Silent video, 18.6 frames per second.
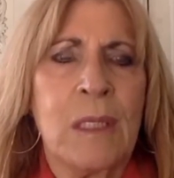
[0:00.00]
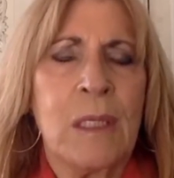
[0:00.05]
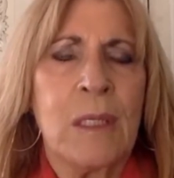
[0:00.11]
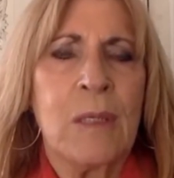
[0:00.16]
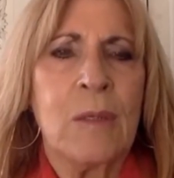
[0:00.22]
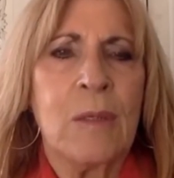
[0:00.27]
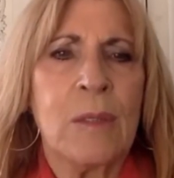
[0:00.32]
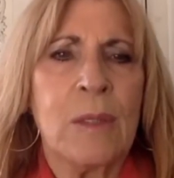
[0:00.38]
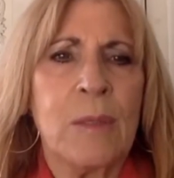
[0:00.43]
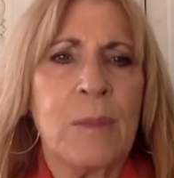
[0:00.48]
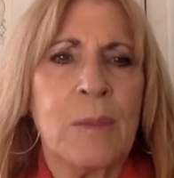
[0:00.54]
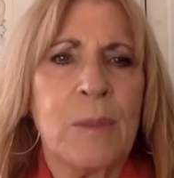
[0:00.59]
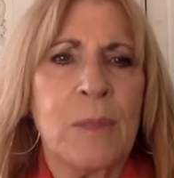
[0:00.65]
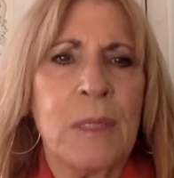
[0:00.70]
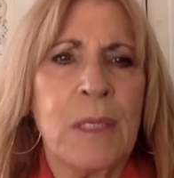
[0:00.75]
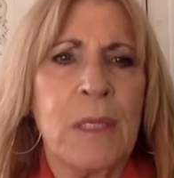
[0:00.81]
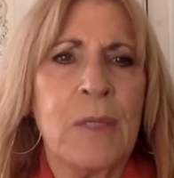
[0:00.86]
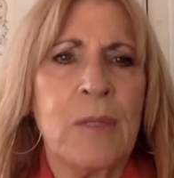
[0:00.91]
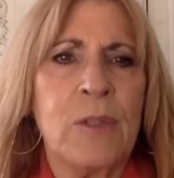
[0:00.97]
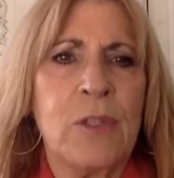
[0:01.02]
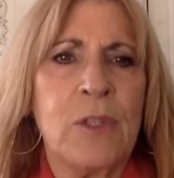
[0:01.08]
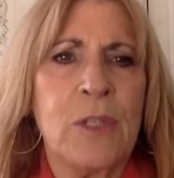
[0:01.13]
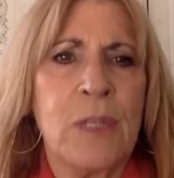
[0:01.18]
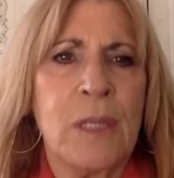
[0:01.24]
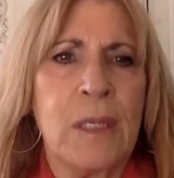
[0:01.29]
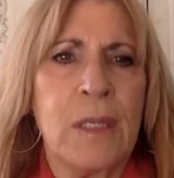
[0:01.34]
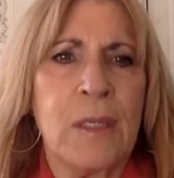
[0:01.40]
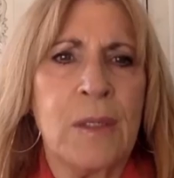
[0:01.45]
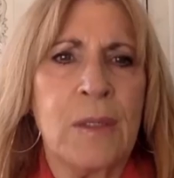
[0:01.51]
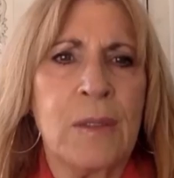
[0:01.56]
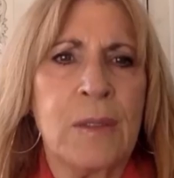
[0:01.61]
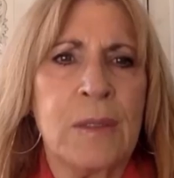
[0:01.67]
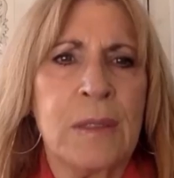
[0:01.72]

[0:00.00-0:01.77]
or a prettier shell